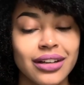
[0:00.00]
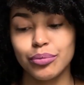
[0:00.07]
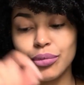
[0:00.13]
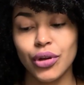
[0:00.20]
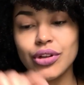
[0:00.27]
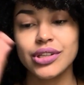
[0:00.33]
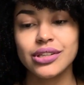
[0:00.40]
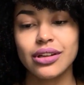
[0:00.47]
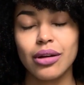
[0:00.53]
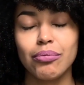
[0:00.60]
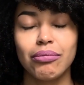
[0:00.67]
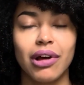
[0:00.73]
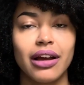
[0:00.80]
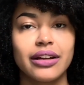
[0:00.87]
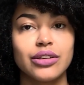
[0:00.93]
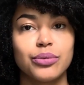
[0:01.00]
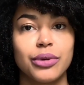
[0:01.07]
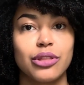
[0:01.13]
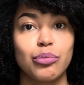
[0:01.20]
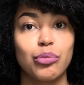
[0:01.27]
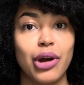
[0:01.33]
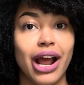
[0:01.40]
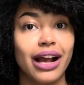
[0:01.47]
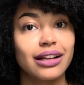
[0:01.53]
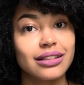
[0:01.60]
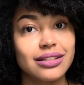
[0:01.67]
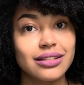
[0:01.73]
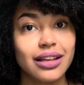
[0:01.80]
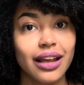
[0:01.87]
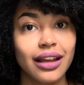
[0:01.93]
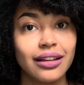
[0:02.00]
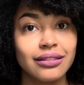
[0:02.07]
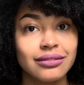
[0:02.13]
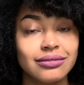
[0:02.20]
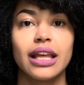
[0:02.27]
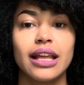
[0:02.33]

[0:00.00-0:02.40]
books combined with practicing,